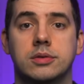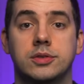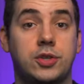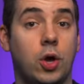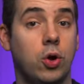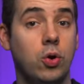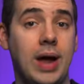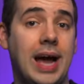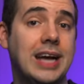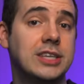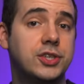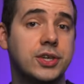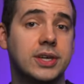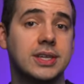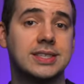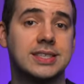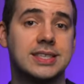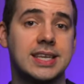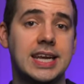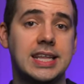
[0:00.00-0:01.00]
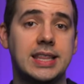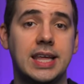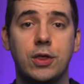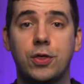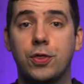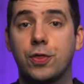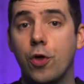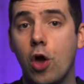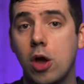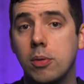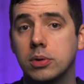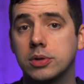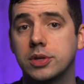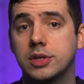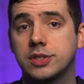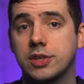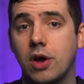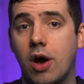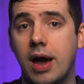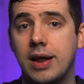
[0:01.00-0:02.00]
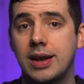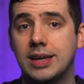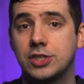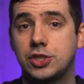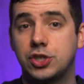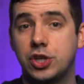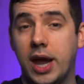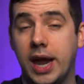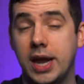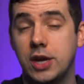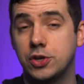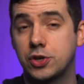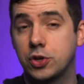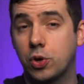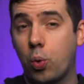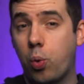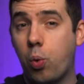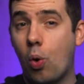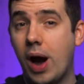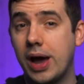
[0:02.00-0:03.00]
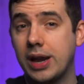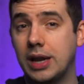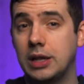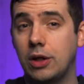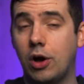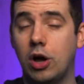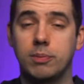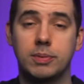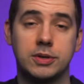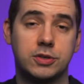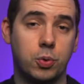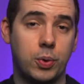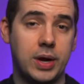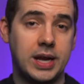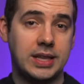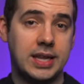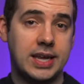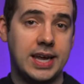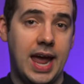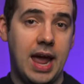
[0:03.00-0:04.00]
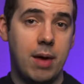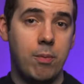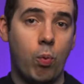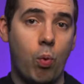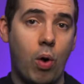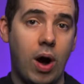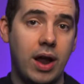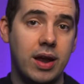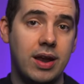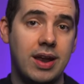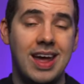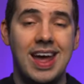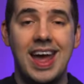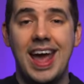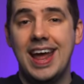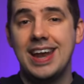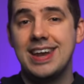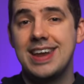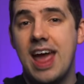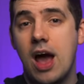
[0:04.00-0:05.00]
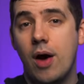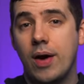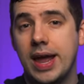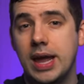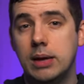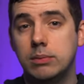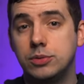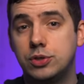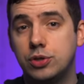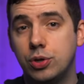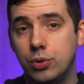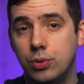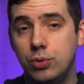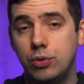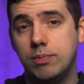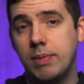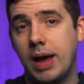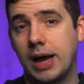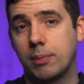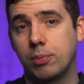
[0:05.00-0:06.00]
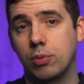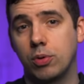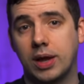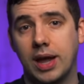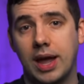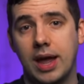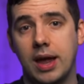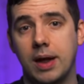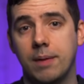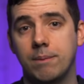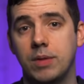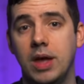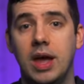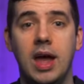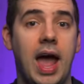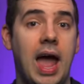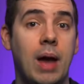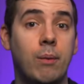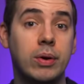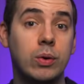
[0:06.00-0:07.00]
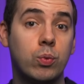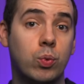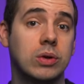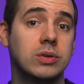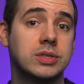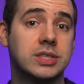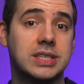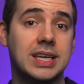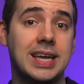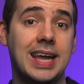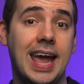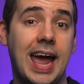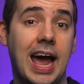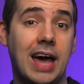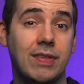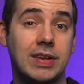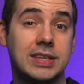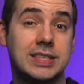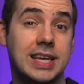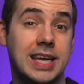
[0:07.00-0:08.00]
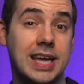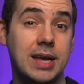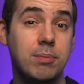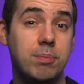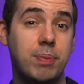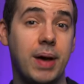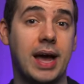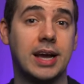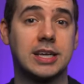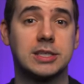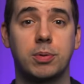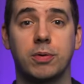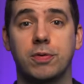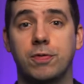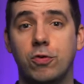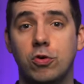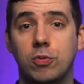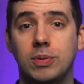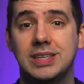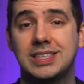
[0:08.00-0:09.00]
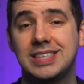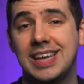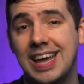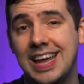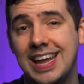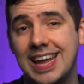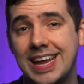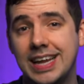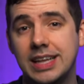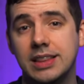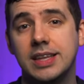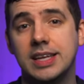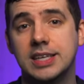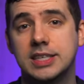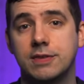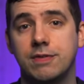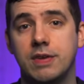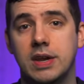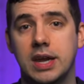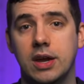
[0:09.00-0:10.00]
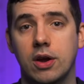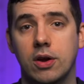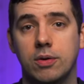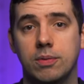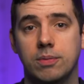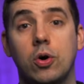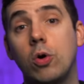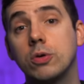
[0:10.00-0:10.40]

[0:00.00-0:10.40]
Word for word: So as you can see, the thermal design has changed quite a lot between the M1 and now M2 MacBook Air. And we will see how this impacts performance in this video.